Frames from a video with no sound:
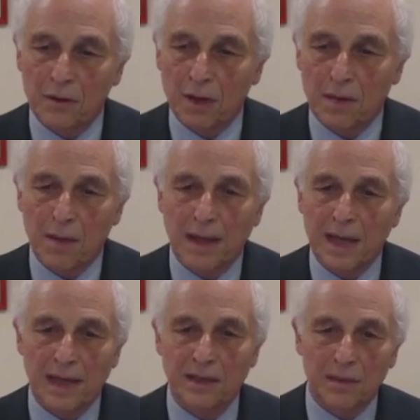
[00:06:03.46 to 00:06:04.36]
you look at my
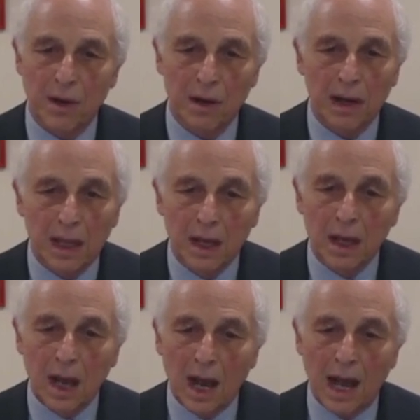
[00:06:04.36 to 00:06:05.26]
testimony,
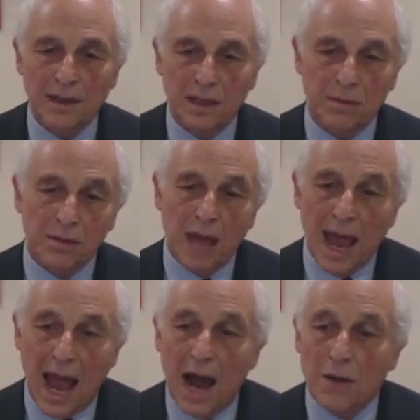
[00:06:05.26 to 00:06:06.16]
I
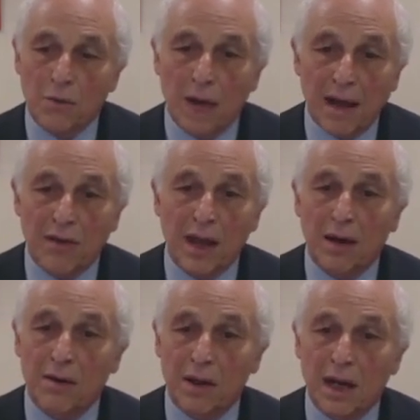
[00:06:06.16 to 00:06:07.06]
lay out what I
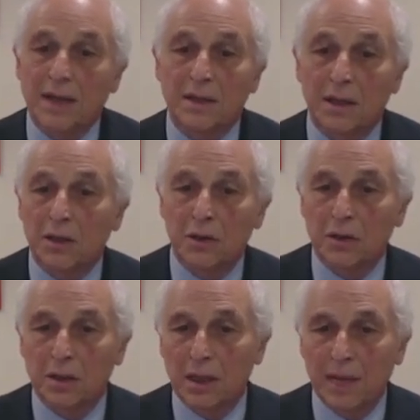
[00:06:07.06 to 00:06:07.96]
think are the
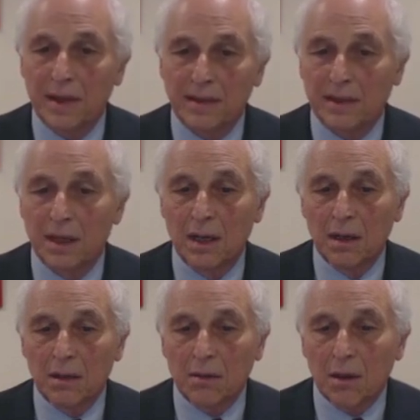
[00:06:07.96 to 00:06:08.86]
constitutional limits
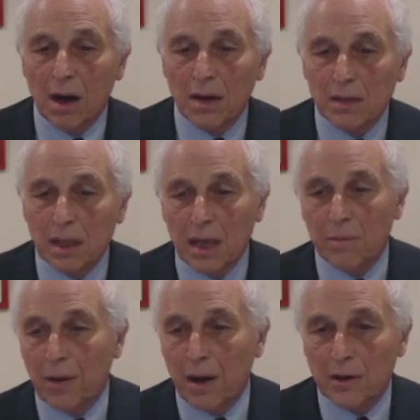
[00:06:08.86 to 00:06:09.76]
largely
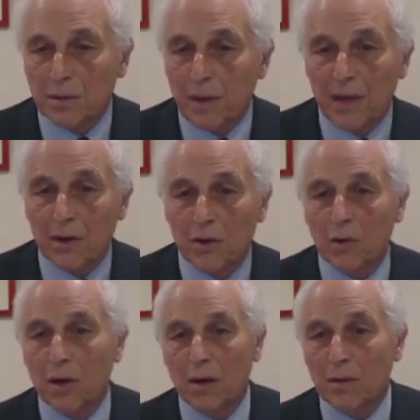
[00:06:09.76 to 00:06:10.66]
imposed by the
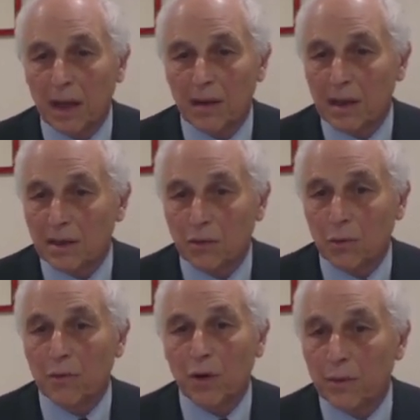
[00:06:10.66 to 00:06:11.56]
court in its
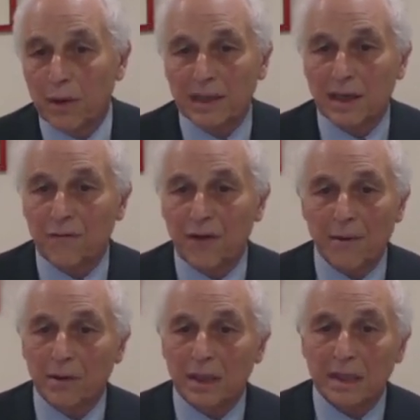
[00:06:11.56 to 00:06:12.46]
more recent
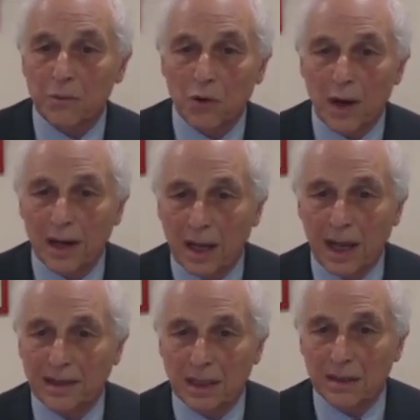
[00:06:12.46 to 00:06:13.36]
federalism
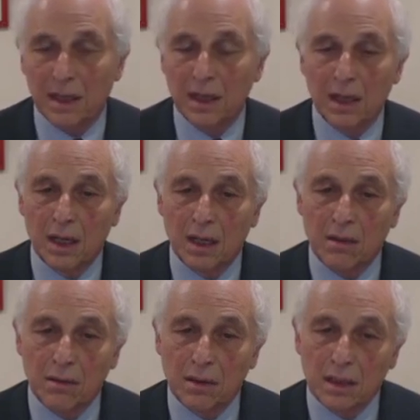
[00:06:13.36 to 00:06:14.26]
cases,
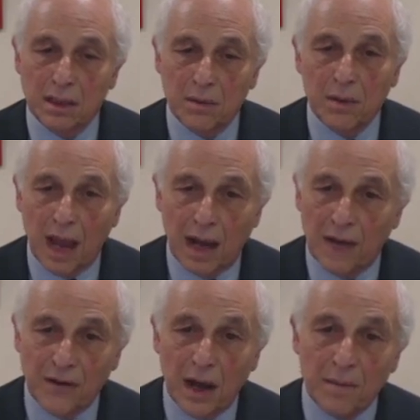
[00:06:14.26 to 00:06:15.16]
including
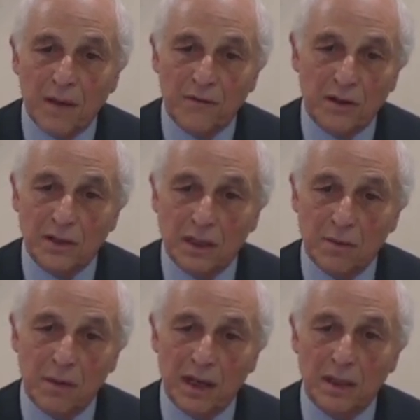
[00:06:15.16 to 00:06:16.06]
NFIB versus
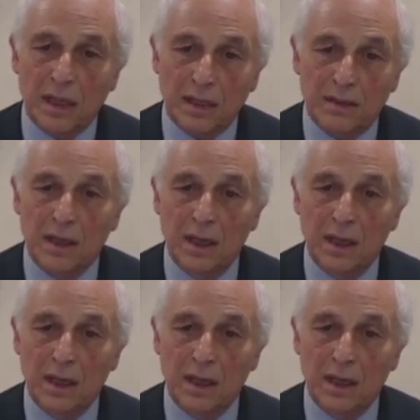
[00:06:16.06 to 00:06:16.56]
Sebelius.